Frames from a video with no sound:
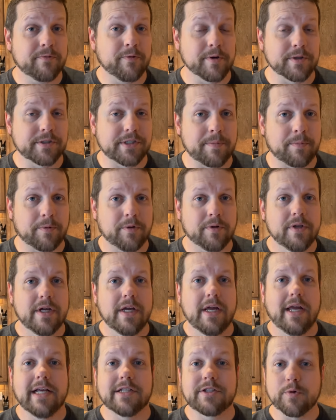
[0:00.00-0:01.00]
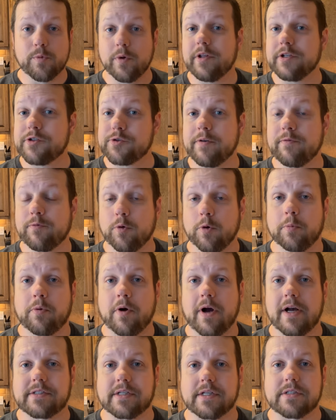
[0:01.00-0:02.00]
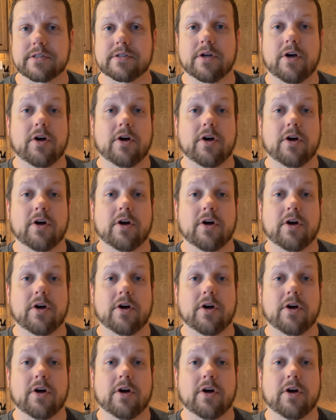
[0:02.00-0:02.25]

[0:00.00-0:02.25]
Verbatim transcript: for example, it's a really straightforward process.